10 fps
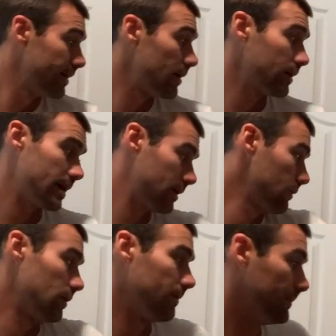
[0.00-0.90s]
Okay,
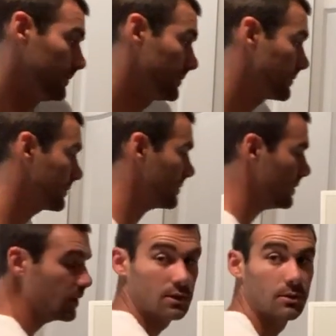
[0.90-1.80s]
cool.
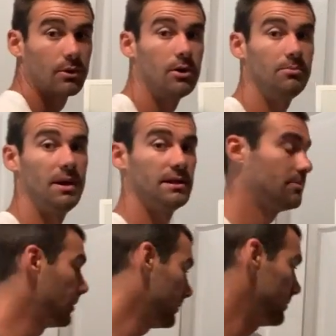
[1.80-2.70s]
So we're going pin and
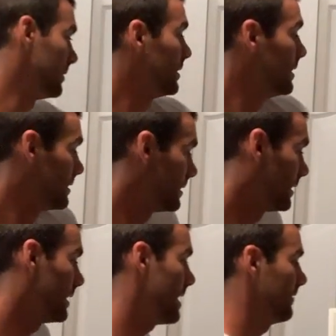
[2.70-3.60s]
pull to the
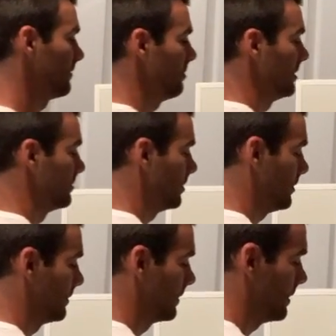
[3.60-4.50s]
left. Pin and
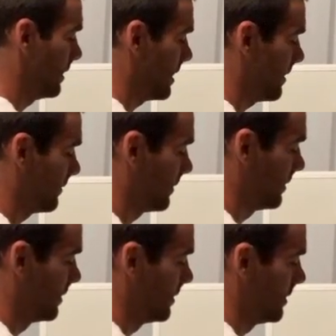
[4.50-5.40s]
pull to the left.
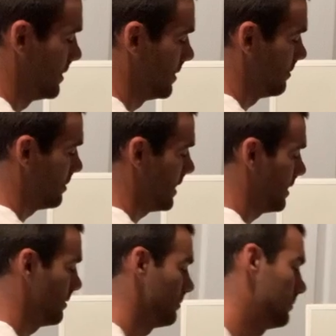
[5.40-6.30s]

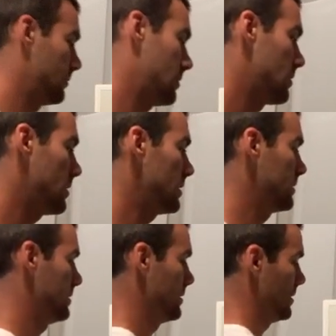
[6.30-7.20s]
Bam. All right.
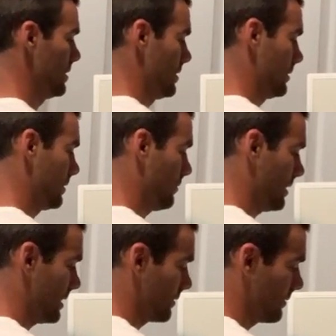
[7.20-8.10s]
So we'll
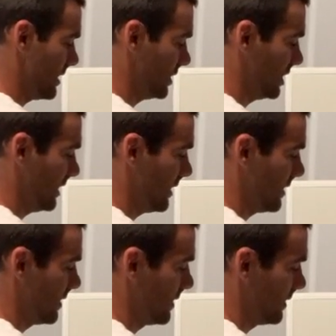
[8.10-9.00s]
get a reach
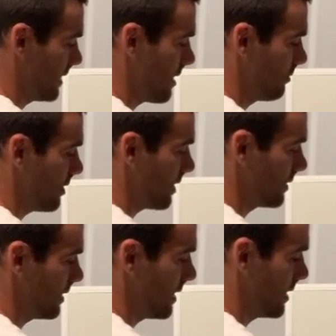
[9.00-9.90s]
here, down block
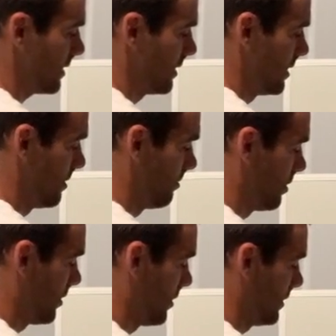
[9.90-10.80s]
there,
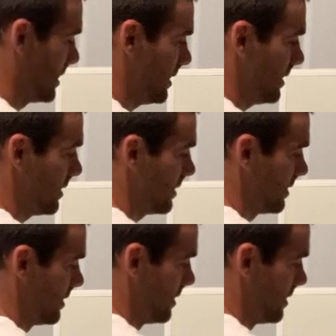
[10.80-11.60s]
pull here,